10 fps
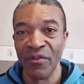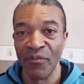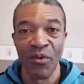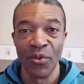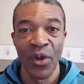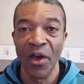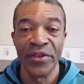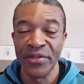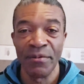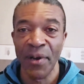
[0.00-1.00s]
of football I
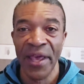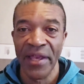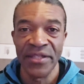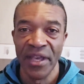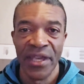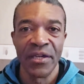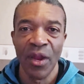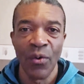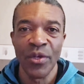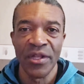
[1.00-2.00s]
used to play at in
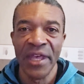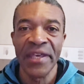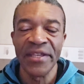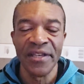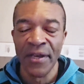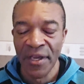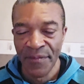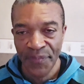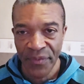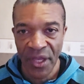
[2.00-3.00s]
local leagues.
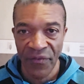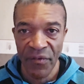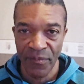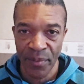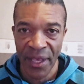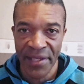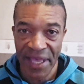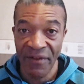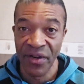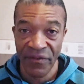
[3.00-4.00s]
If a player's
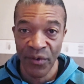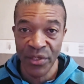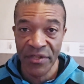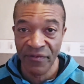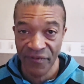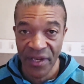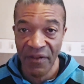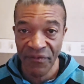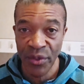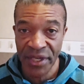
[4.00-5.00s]
heavily
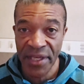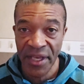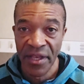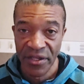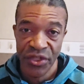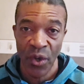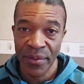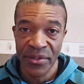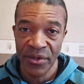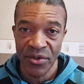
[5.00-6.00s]
left-footed, show him
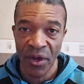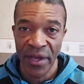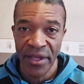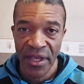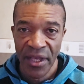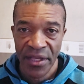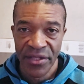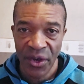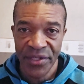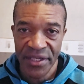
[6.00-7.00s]
to his right. And
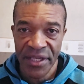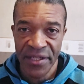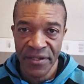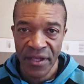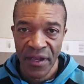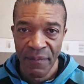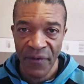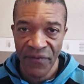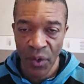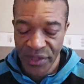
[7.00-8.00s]
Totti didn't. But
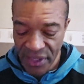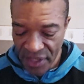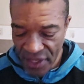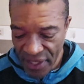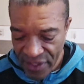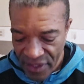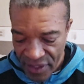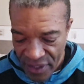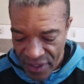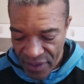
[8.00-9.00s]
fortunately,
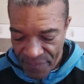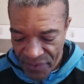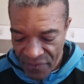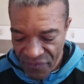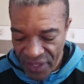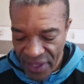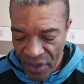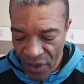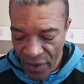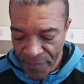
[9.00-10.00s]

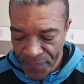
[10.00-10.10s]
VAR